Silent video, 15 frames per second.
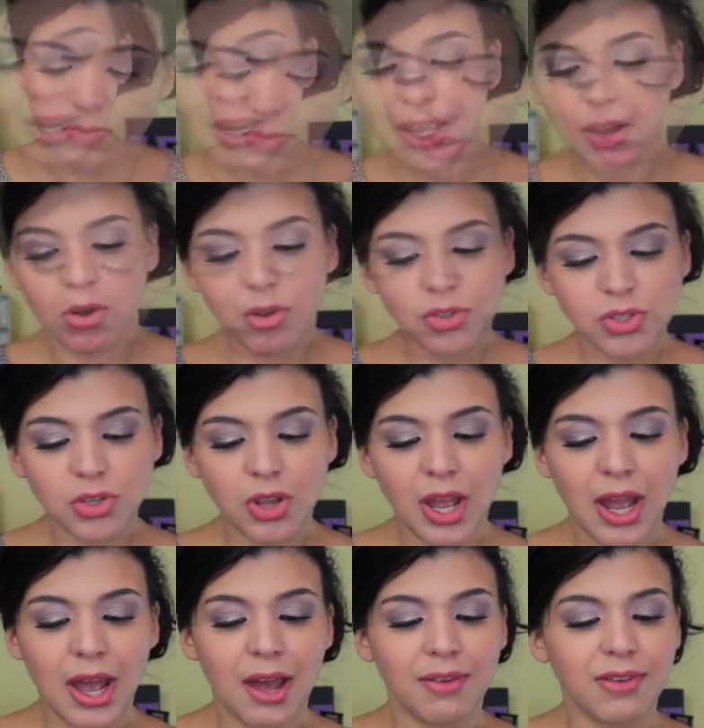And I also
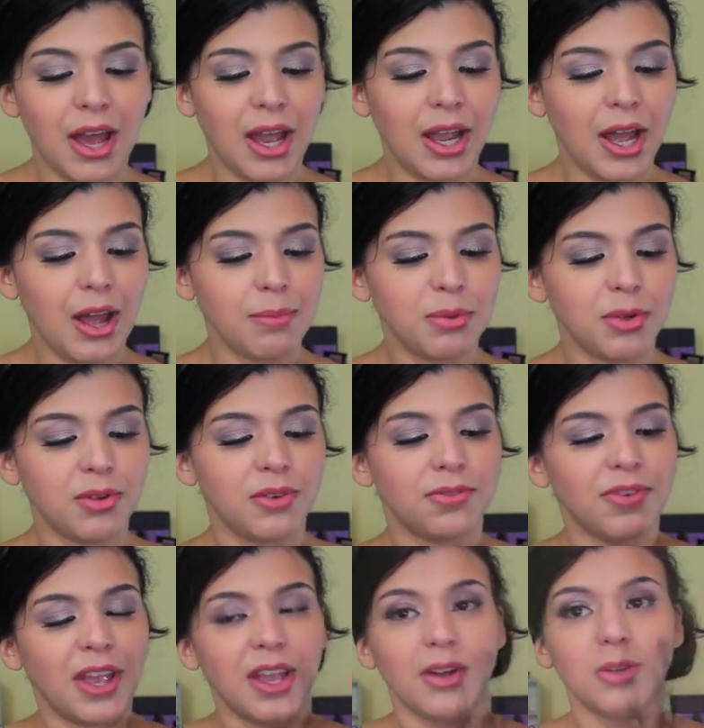have a couple
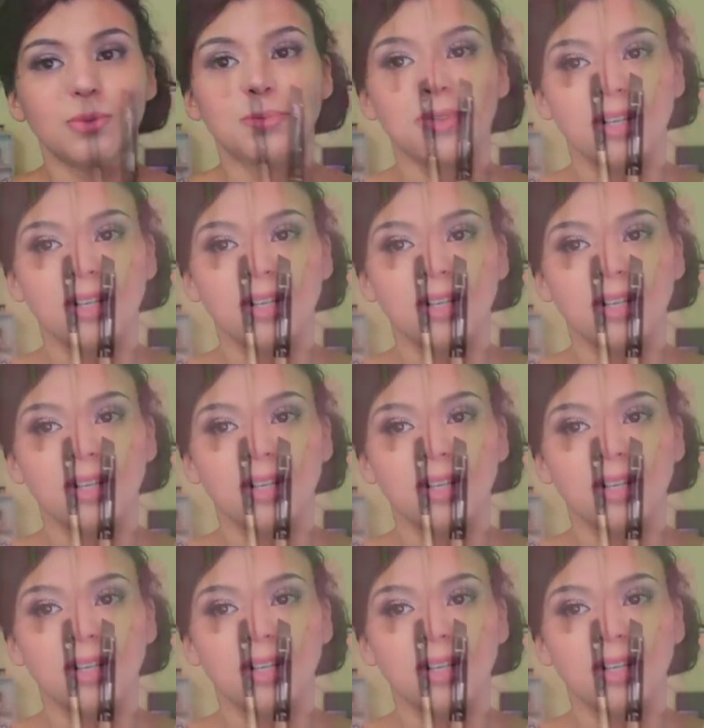of angle